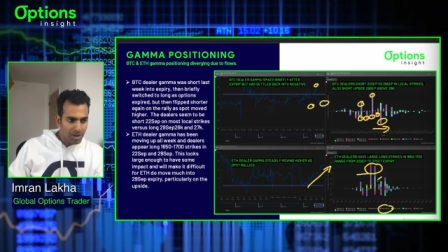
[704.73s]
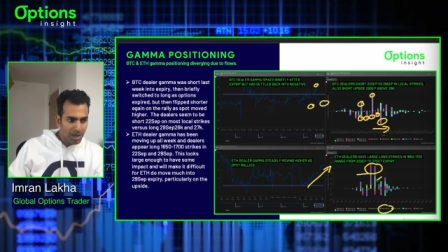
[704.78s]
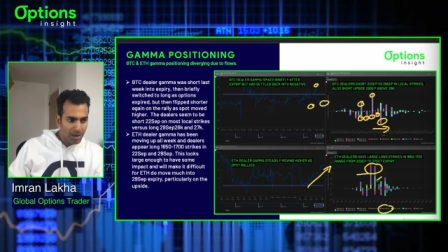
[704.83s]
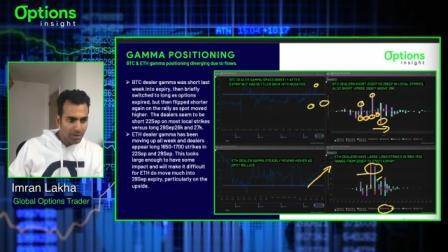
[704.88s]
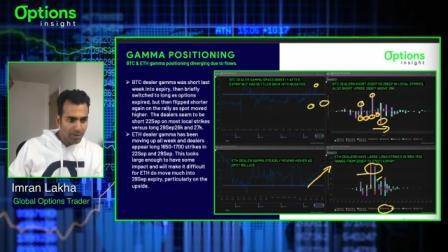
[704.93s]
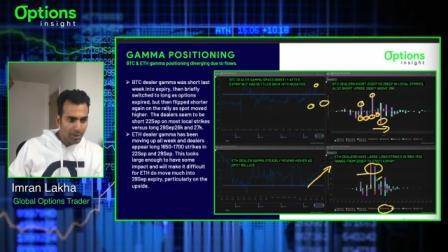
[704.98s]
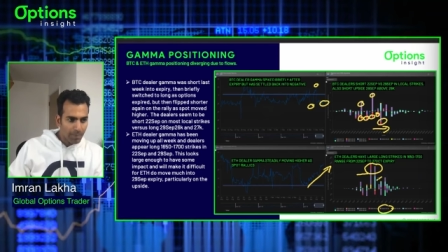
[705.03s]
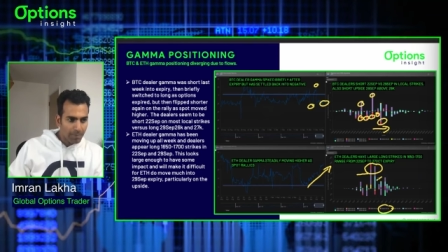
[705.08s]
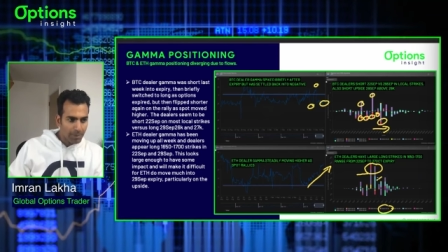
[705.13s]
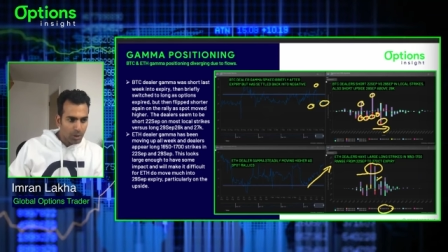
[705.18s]
that,
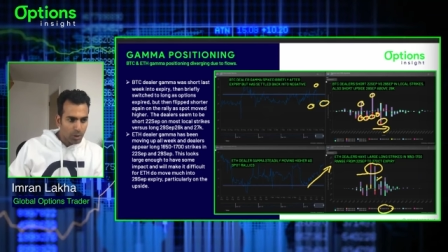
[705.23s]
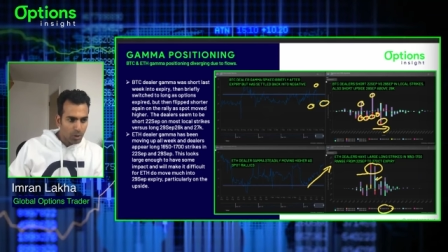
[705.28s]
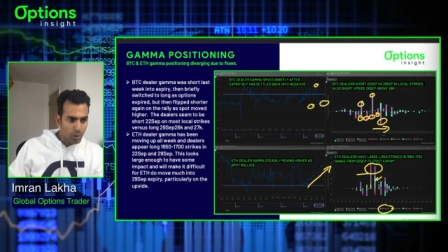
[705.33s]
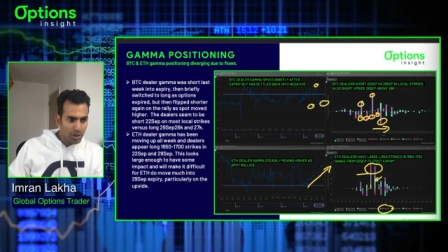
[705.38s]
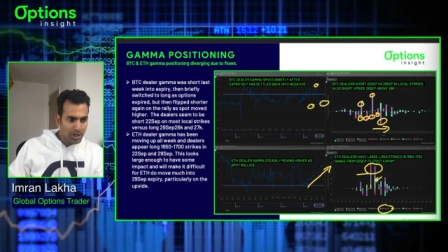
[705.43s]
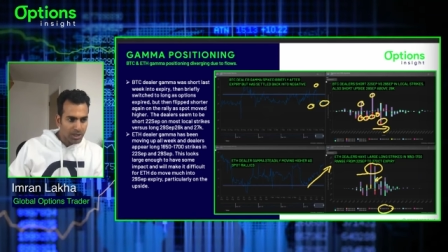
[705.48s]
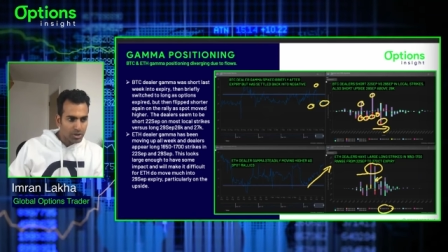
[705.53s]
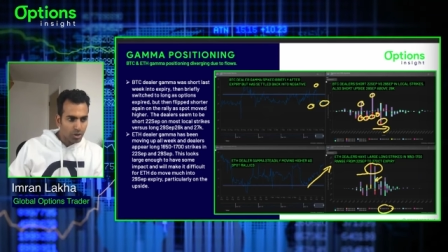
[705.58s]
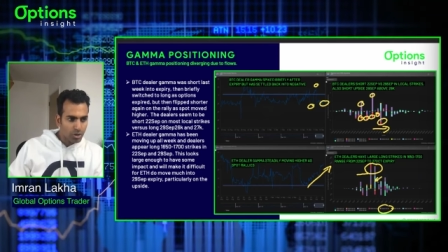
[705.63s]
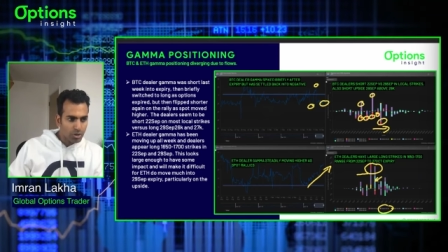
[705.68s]
that blue
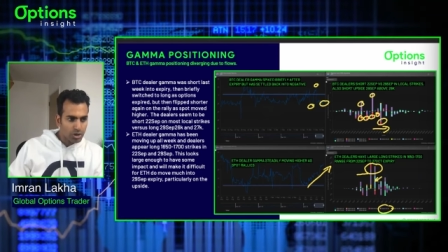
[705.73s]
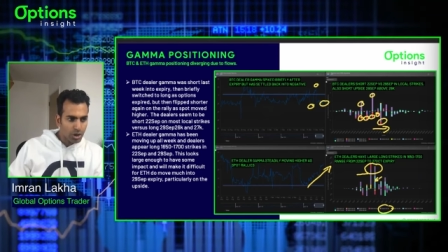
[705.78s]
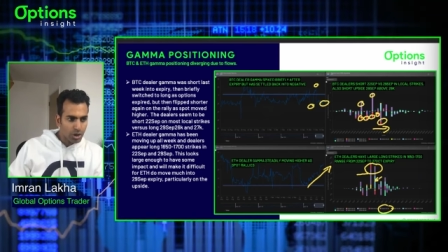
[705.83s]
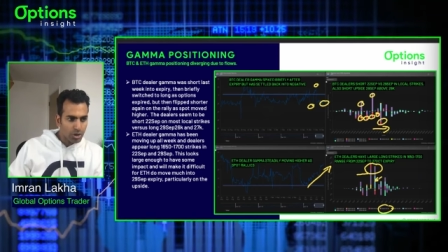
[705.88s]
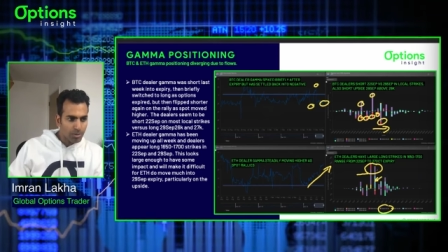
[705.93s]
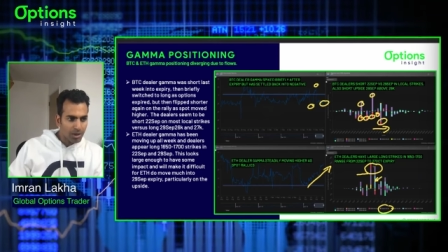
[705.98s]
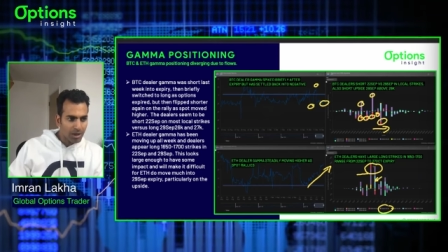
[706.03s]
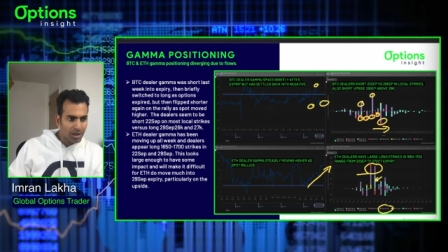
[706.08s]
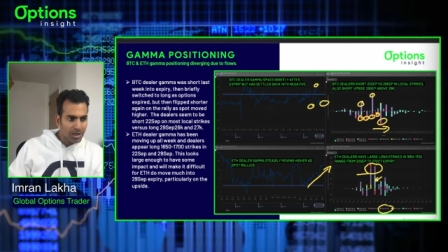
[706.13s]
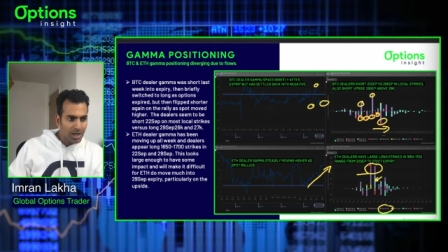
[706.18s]
one is
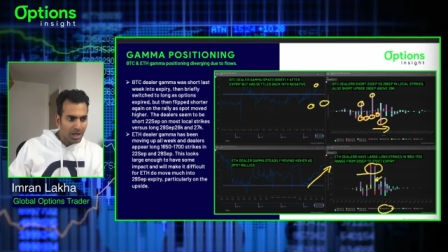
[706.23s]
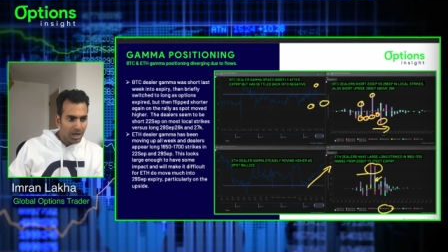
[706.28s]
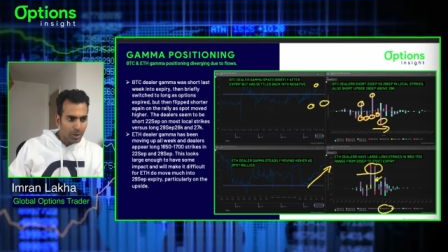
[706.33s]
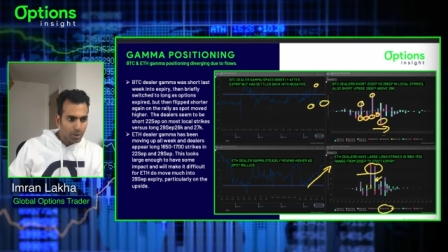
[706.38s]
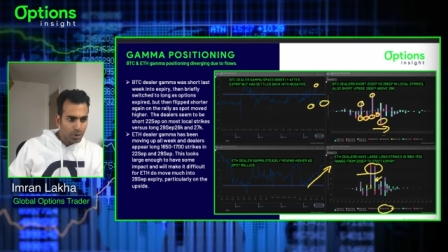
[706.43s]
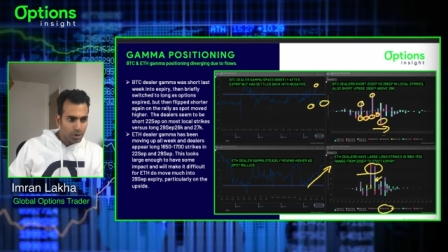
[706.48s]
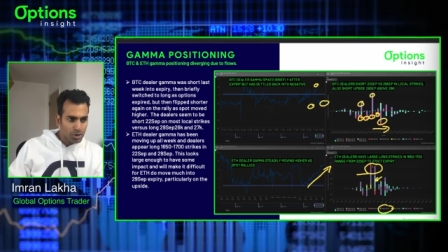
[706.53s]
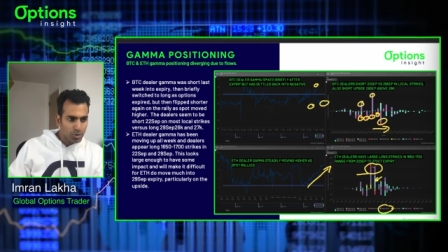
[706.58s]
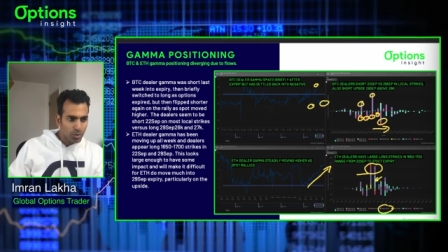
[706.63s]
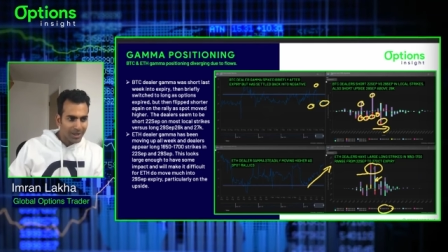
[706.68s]
October. We've
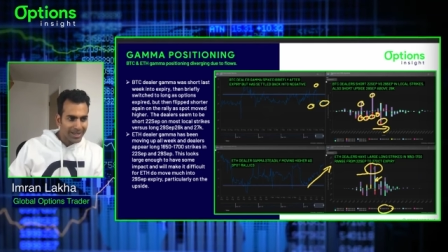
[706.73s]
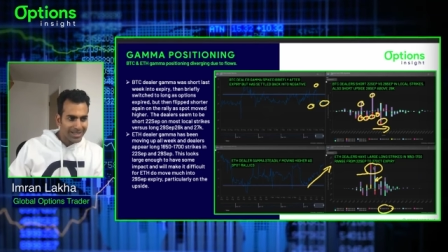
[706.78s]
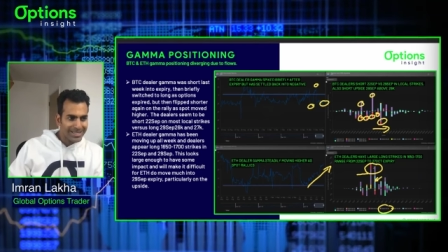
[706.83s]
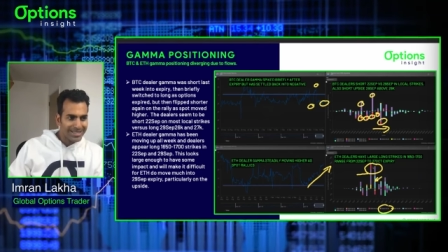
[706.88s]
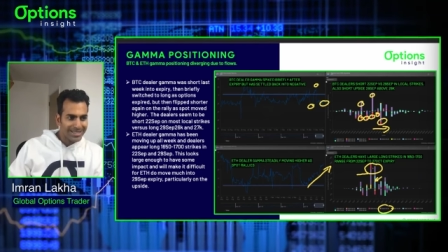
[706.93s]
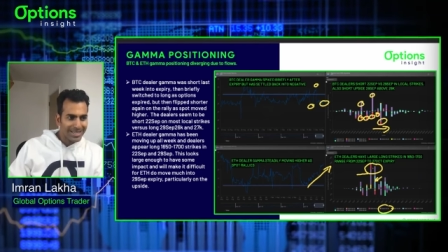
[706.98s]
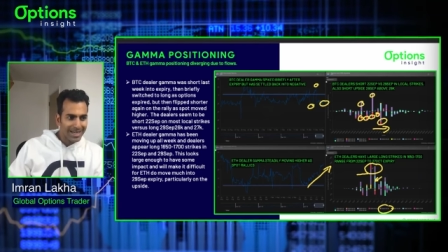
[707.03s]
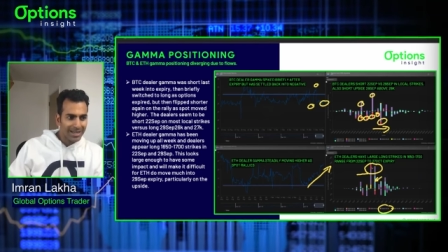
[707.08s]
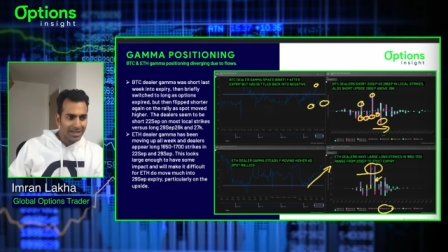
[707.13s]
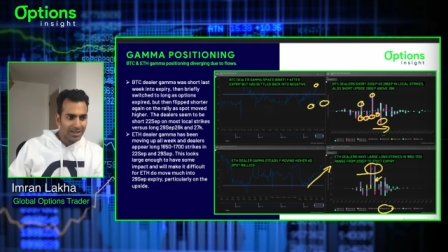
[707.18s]
got
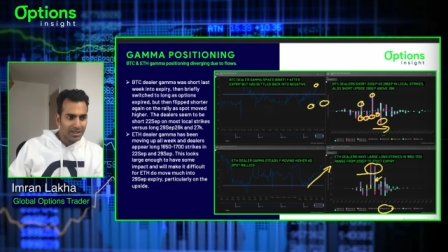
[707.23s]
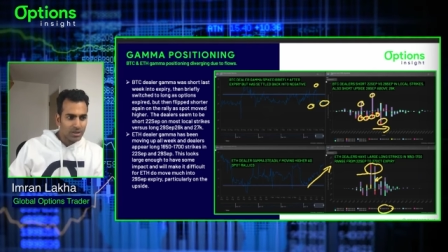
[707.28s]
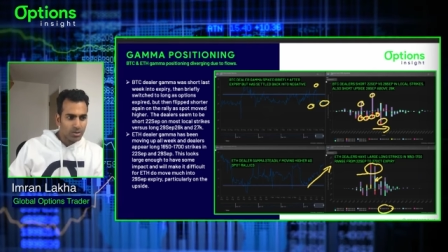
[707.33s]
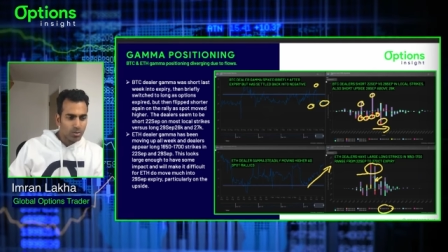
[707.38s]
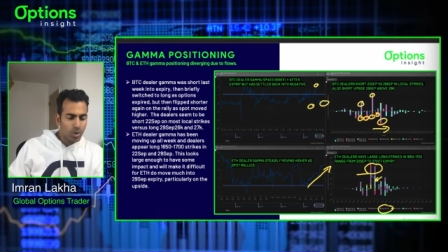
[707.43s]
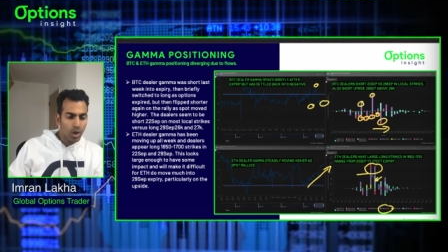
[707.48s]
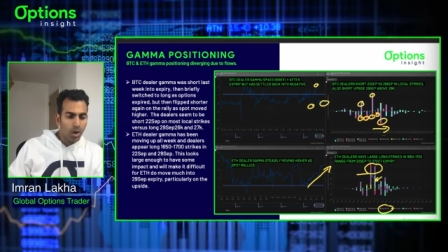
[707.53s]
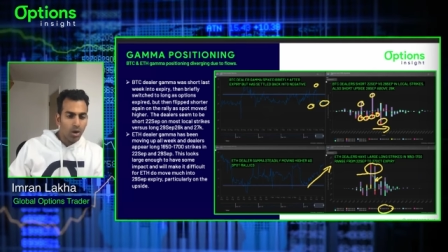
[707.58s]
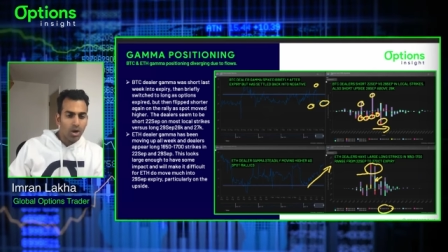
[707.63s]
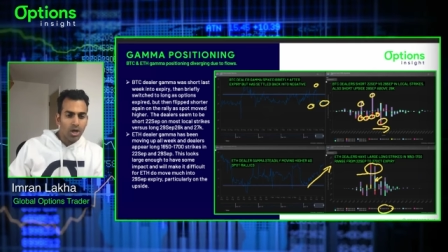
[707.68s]
twenty-second as
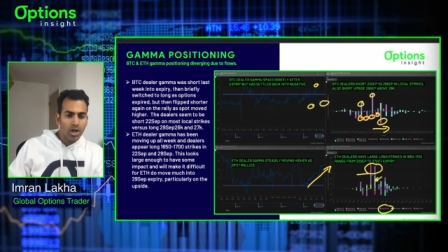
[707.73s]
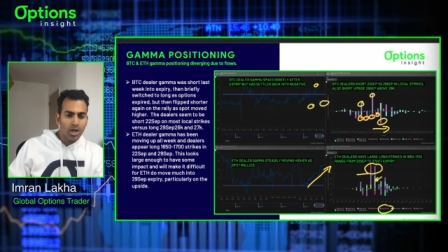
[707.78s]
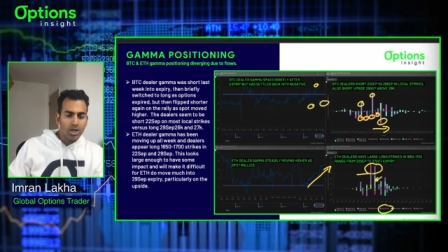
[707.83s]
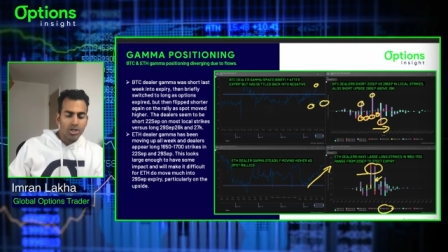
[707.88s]
well.